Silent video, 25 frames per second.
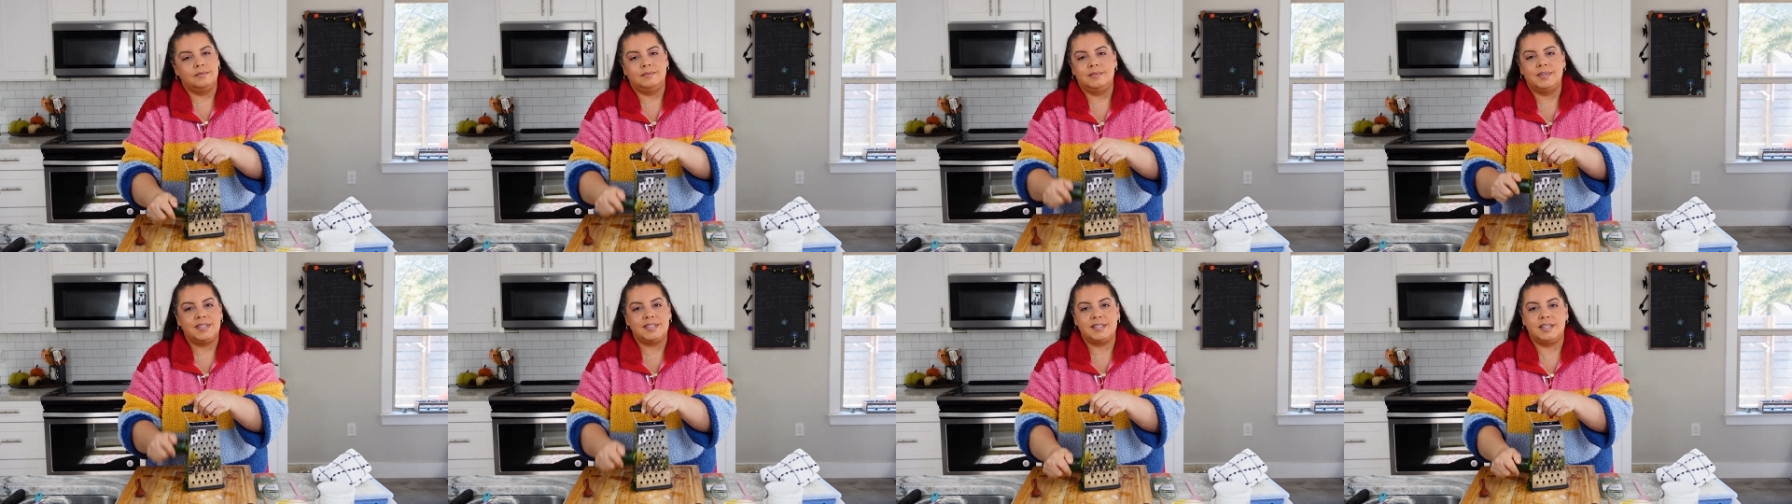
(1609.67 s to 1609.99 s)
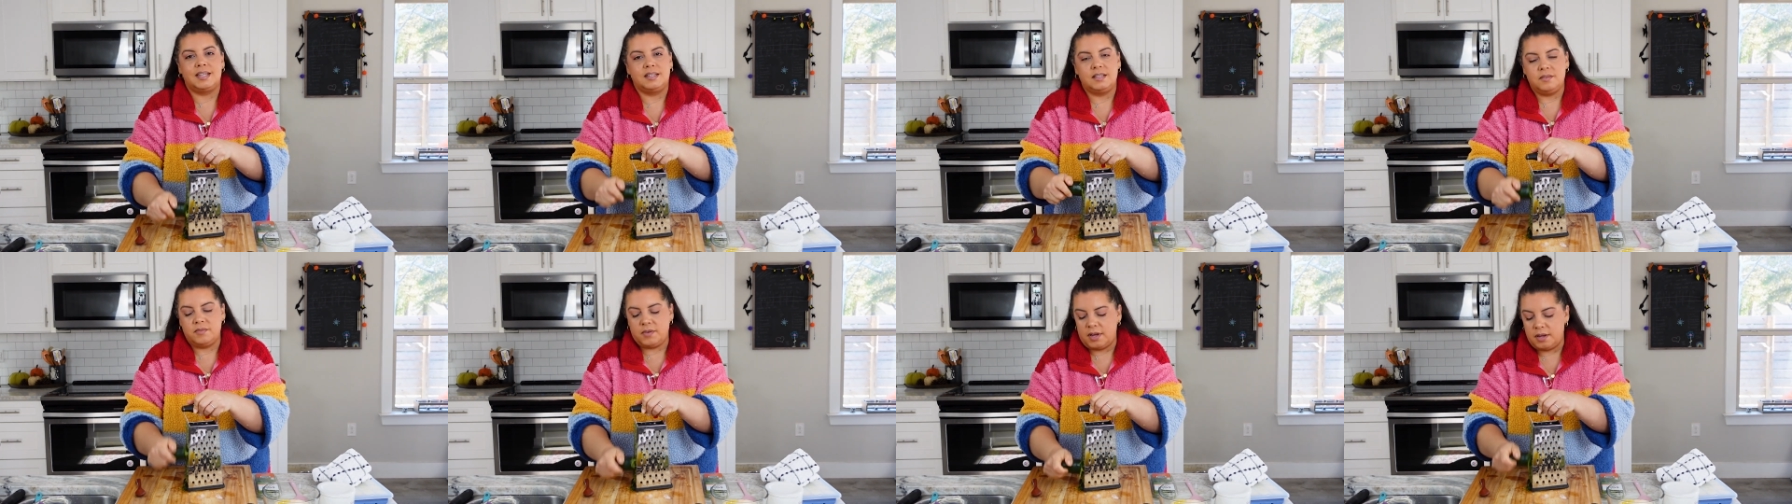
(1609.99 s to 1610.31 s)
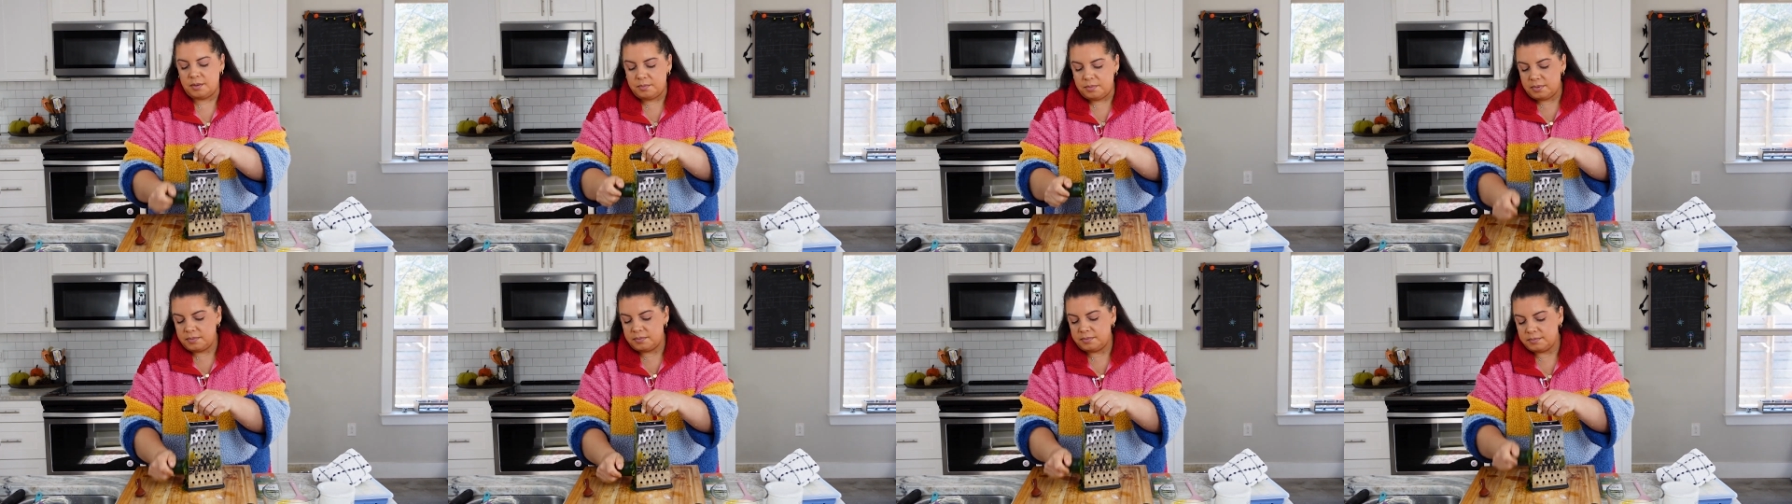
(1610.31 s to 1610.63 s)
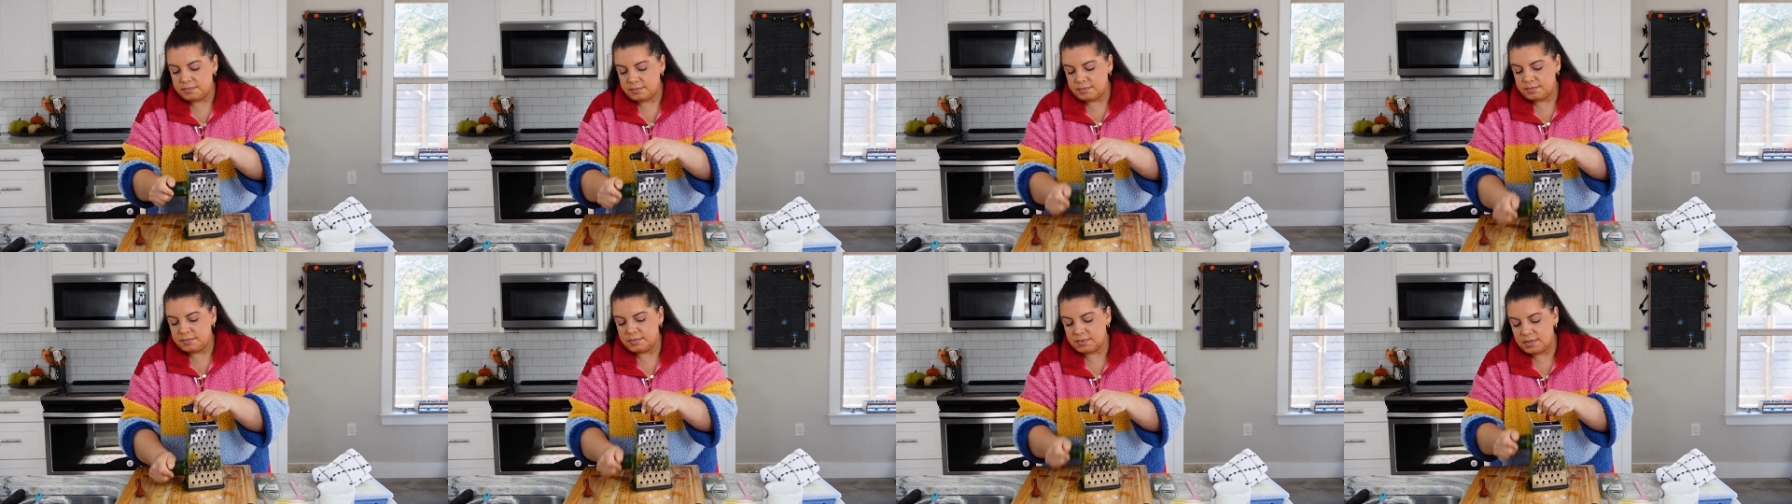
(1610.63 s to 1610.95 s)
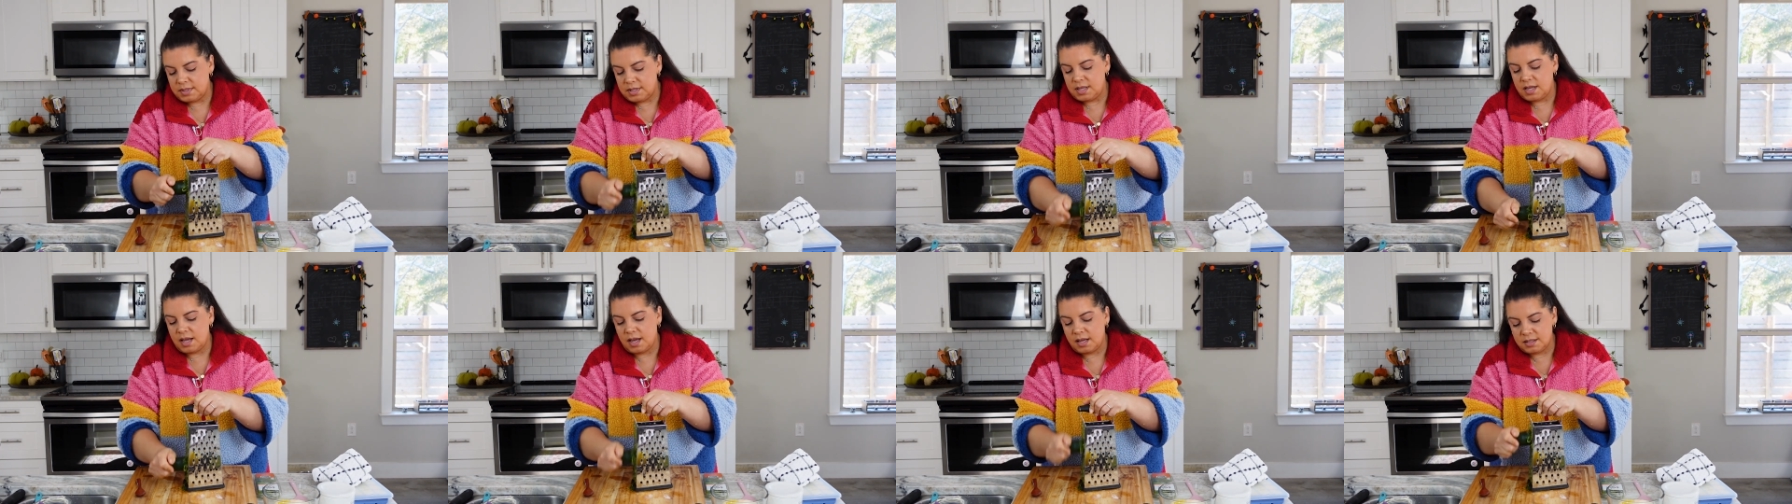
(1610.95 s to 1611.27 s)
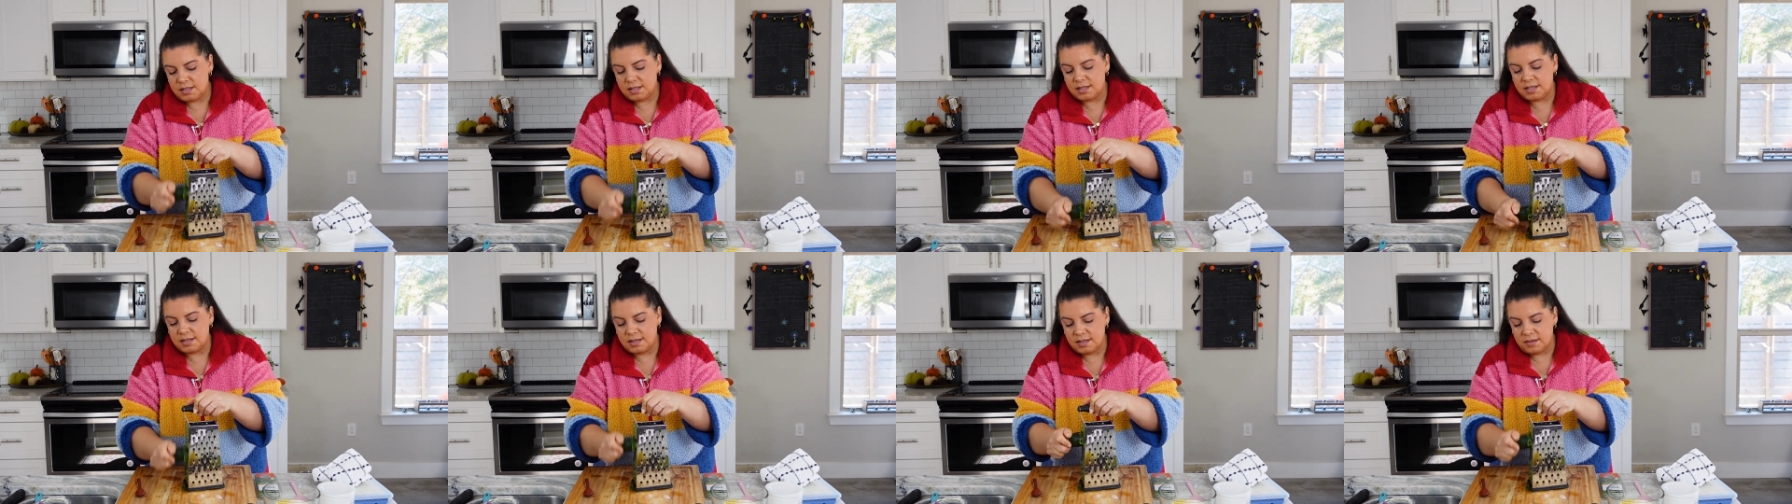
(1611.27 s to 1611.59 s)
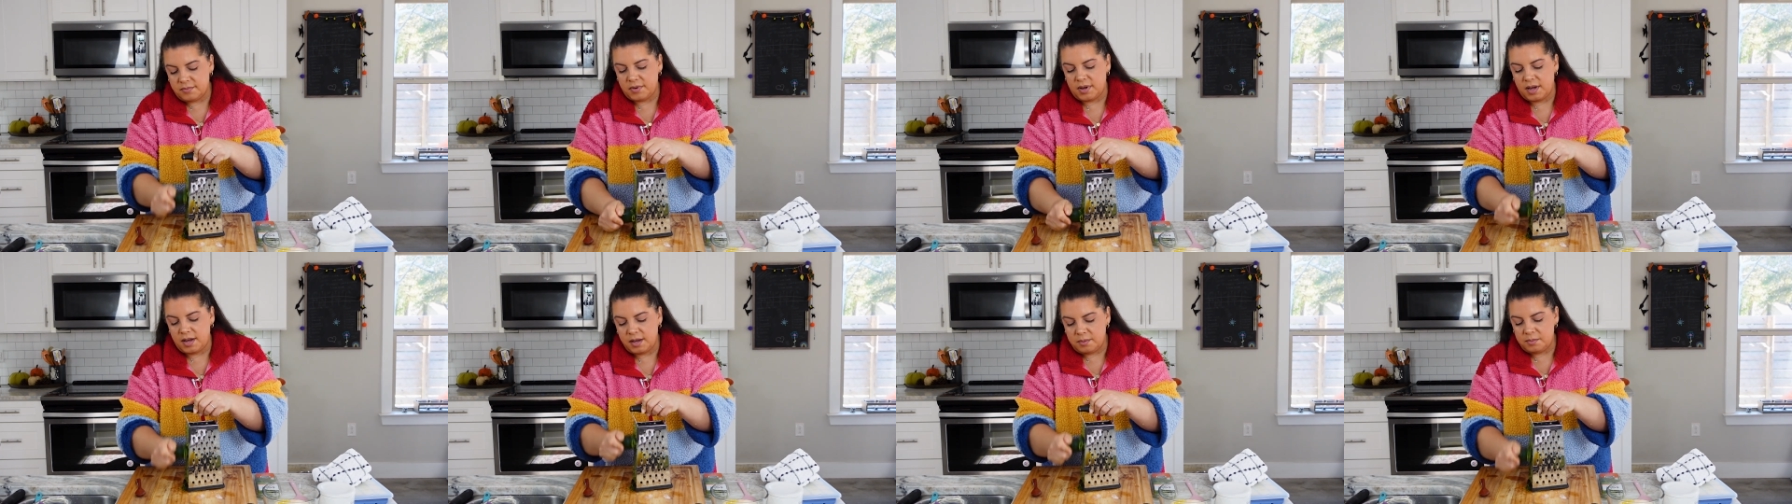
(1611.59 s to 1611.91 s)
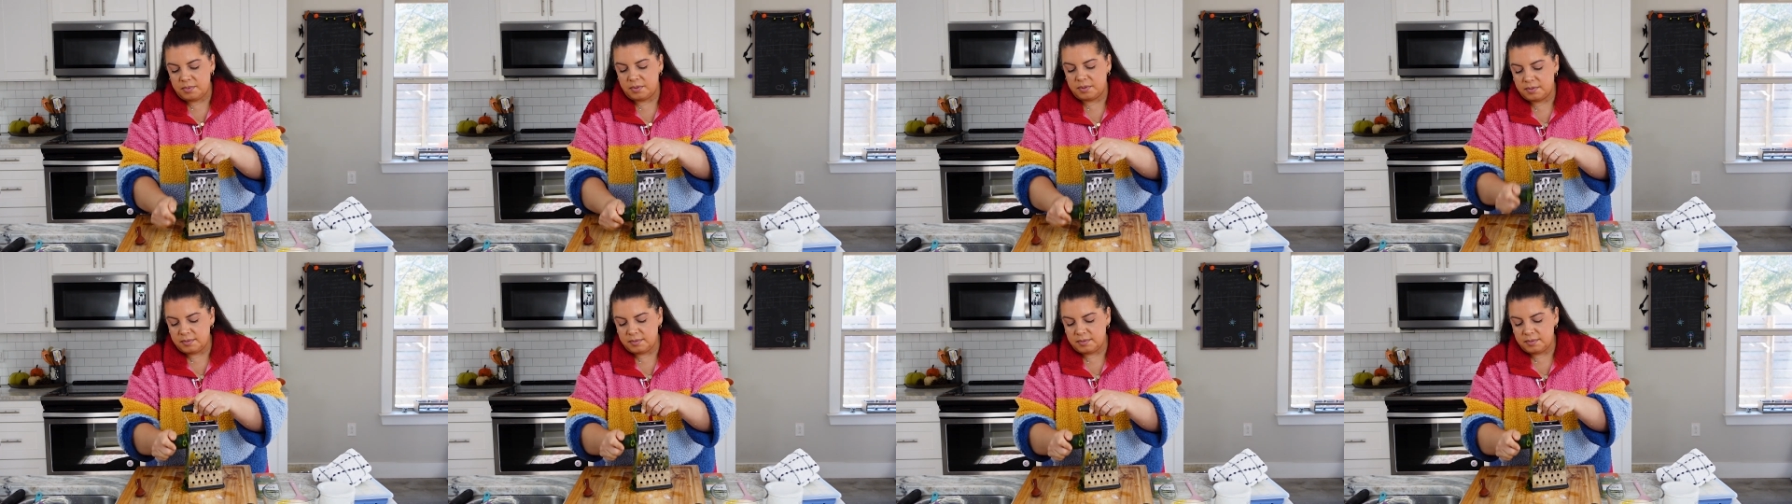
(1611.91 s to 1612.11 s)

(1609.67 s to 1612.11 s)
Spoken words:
That's not the vibe. Not the vibe.